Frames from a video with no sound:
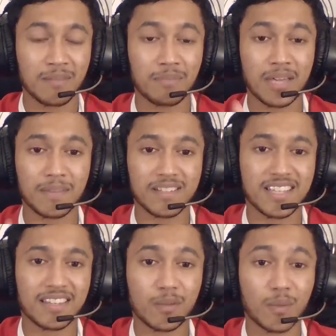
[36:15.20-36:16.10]
people
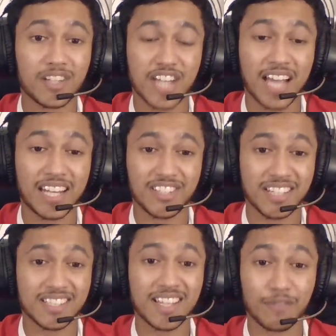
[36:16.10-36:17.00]
say that we are
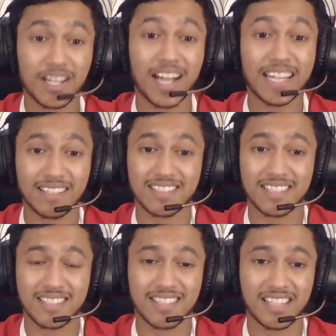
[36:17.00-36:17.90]
challenging for titles
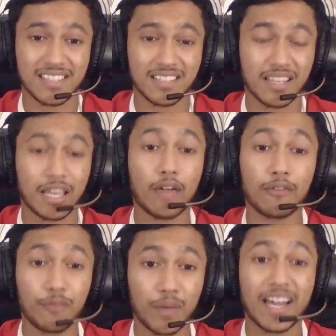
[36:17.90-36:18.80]
this season.
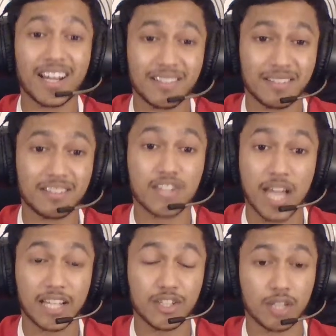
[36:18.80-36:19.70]
If we are
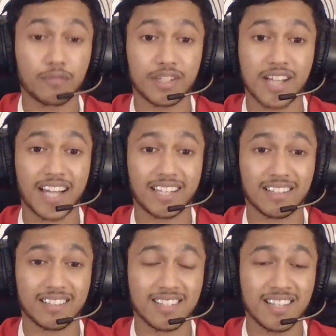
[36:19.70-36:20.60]
challenging for
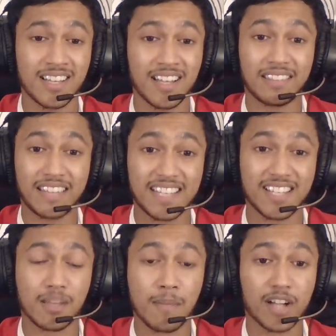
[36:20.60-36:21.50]
titles, these
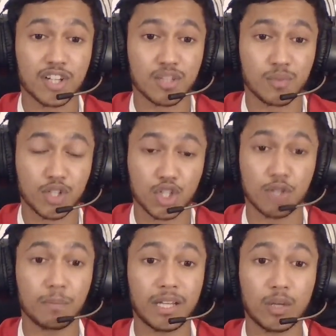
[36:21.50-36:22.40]
are the matches we
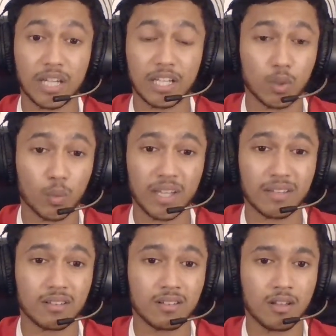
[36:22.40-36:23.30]
should be looking to
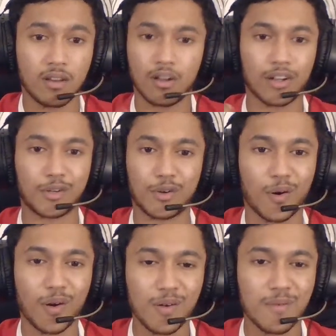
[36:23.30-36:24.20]
win, not
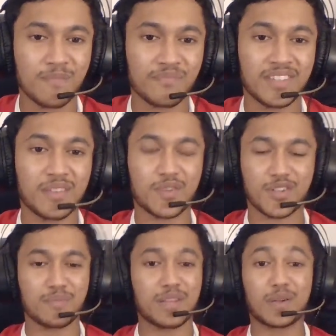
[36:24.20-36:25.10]
draw. We
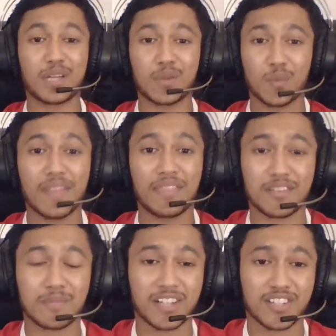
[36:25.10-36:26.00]
should be looking to win
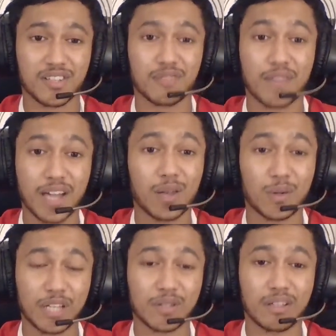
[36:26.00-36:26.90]
these matches if we are
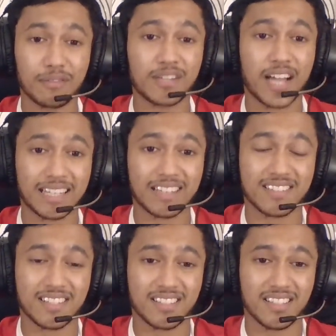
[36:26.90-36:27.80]
looking to lift titles
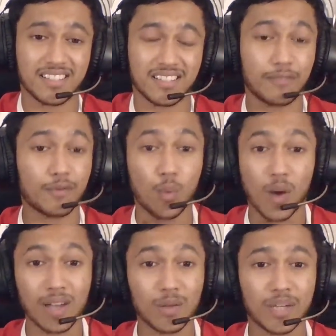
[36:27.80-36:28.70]
this season. If you
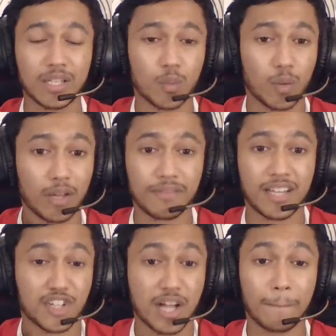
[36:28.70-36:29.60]
are looking to lift
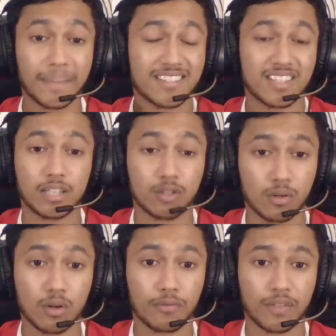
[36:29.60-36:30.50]
that Champions League
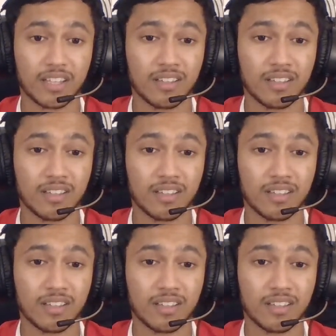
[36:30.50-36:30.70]
trophy,